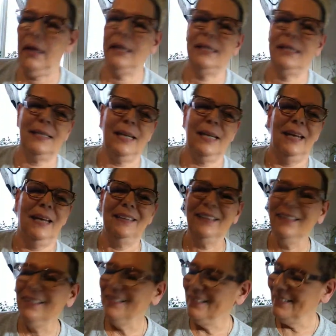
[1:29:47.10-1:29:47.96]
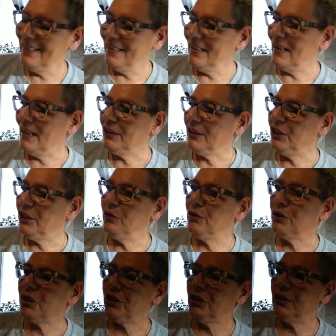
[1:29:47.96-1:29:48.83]
I said
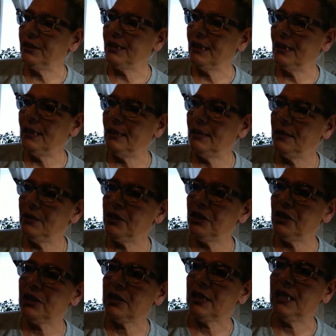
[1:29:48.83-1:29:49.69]
you should uh, just